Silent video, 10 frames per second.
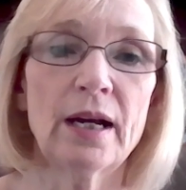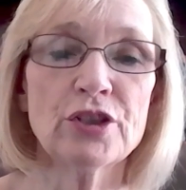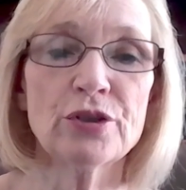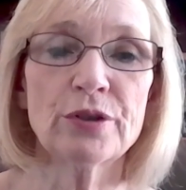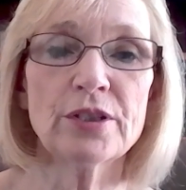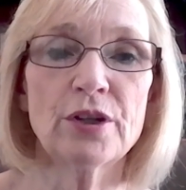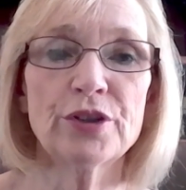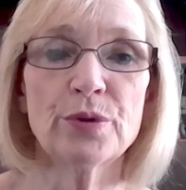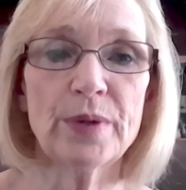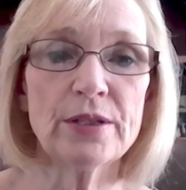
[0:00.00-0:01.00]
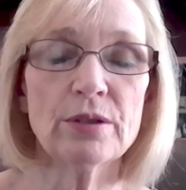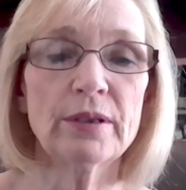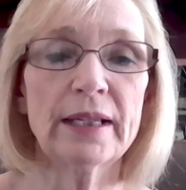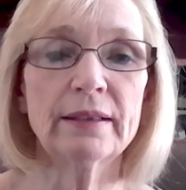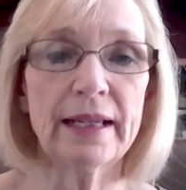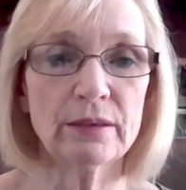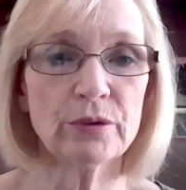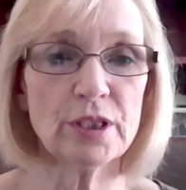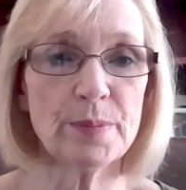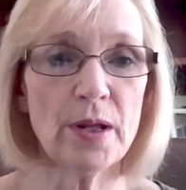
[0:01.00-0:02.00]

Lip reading: insurance on your rental a landlord's